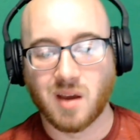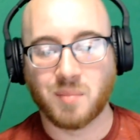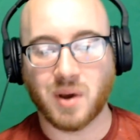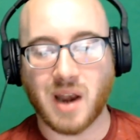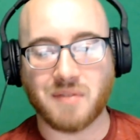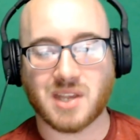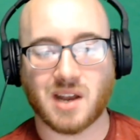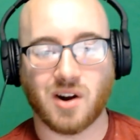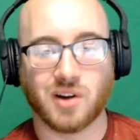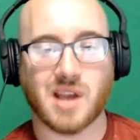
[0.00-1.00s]
but I've just had a
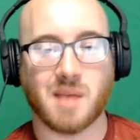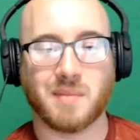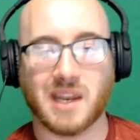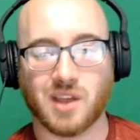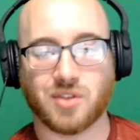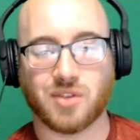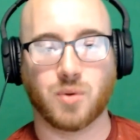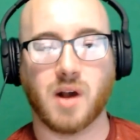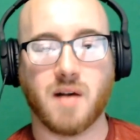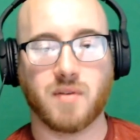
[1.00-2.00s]
hard time getting through the
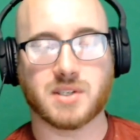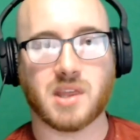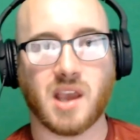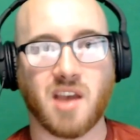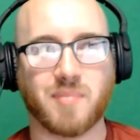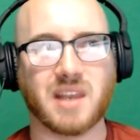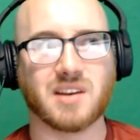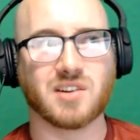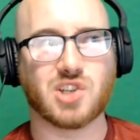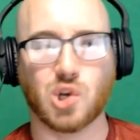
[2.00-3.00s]
levels. I think I've beaten
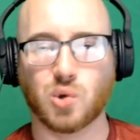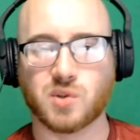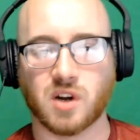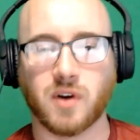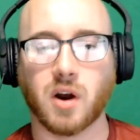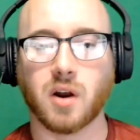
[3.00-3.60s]
2 so far,